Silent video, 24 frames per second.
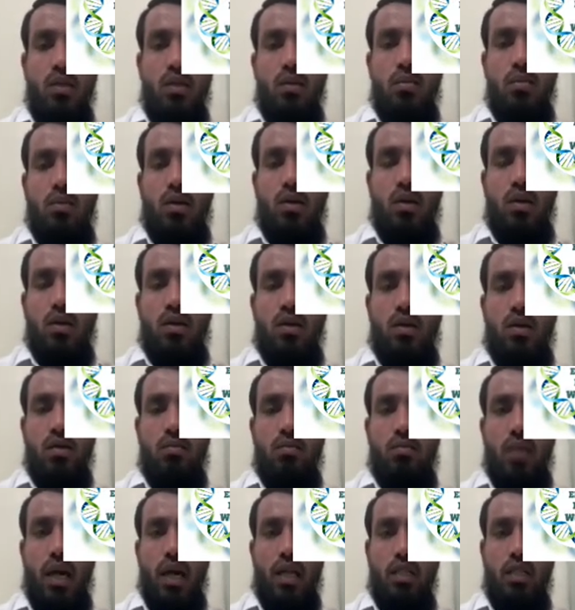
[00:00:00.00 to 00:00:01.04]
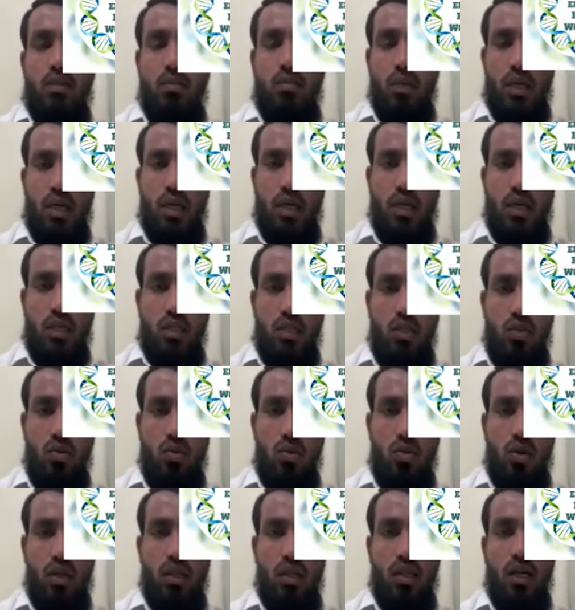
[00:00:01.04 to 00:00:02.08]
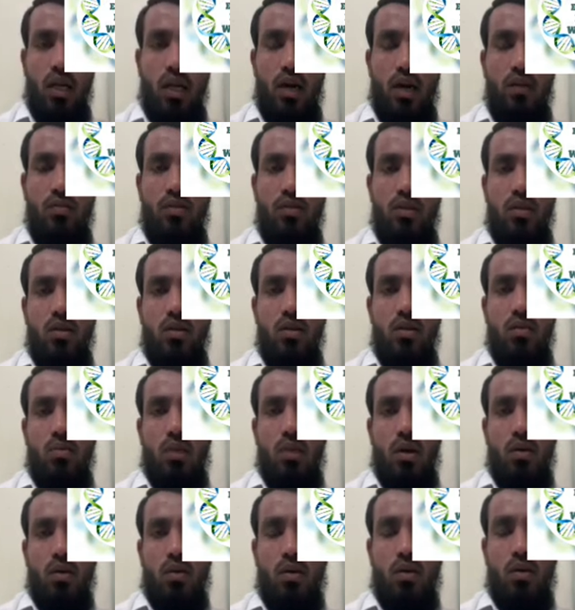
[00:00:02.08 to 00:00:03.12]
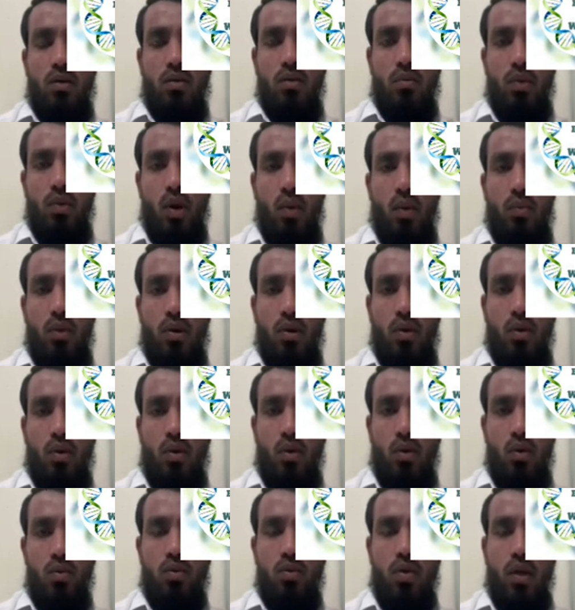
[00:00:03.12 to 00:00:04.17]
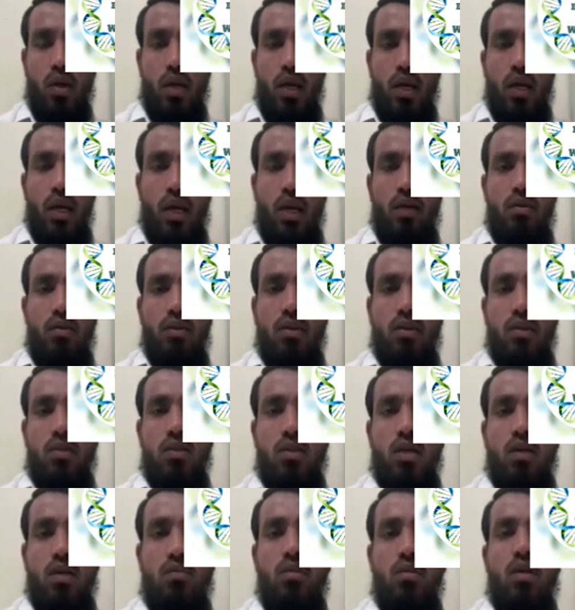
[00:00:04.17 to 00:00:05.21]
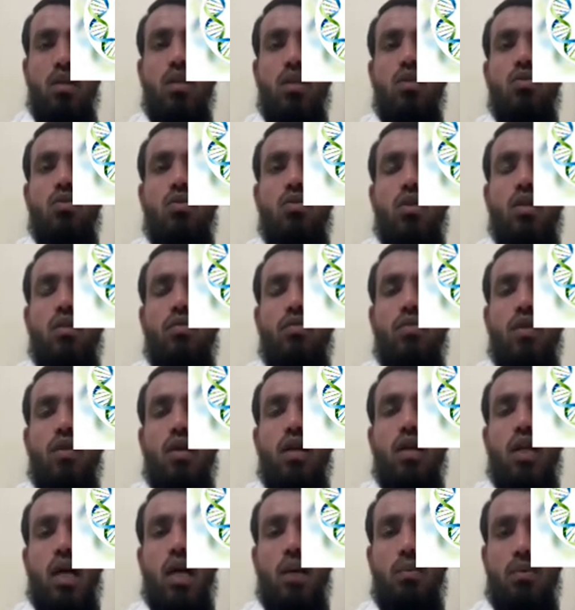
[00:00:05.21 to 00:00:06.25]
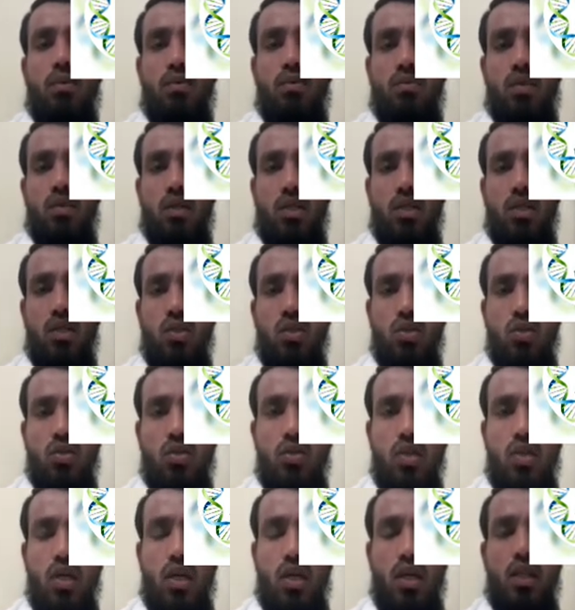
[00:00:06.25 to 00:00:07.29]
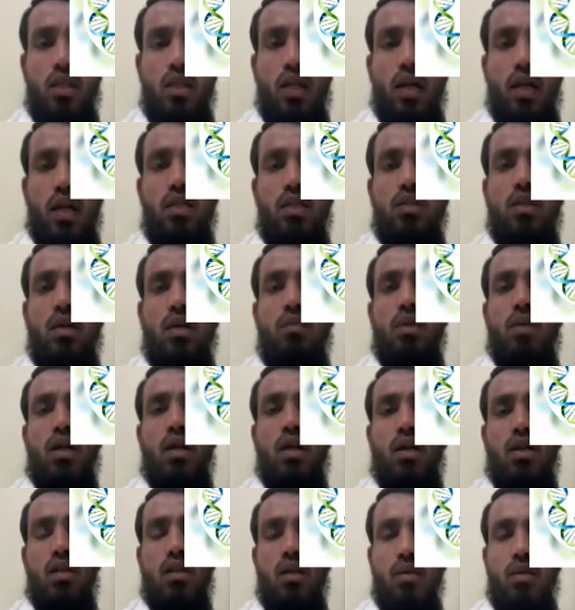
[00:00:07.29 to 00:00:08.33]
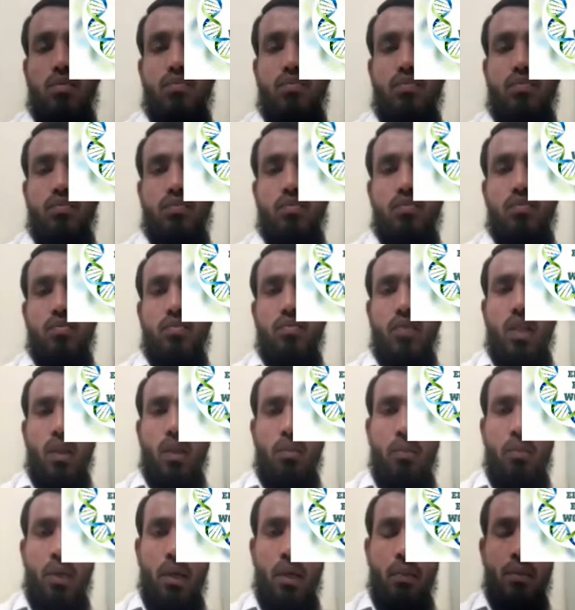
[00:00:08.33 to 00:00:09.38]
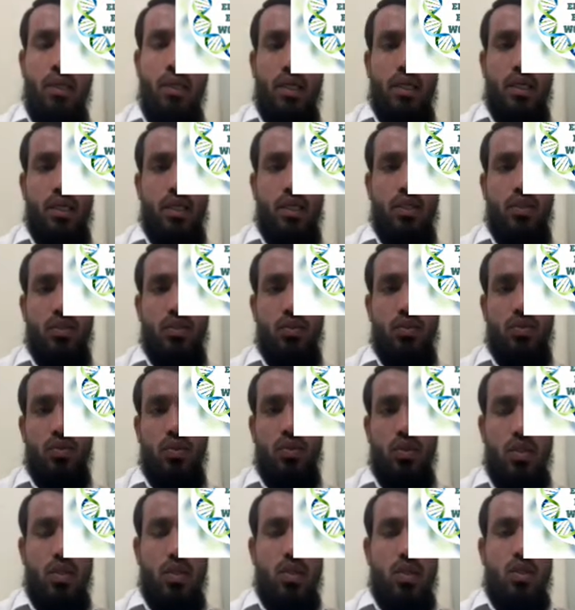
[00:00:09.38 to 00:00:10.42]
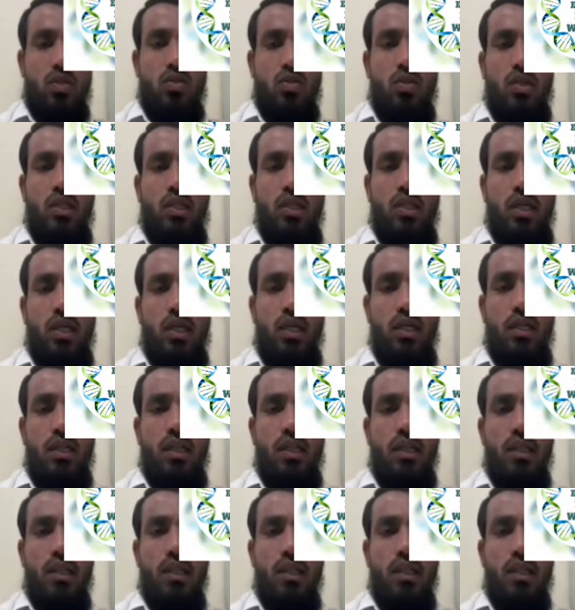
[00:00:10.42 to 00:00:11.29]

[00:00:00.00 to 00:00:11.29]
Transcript: marismatic tissue only, then after the proper growth, it will just convert into a different type of the tissues that is come under the permanent tissue. So here there is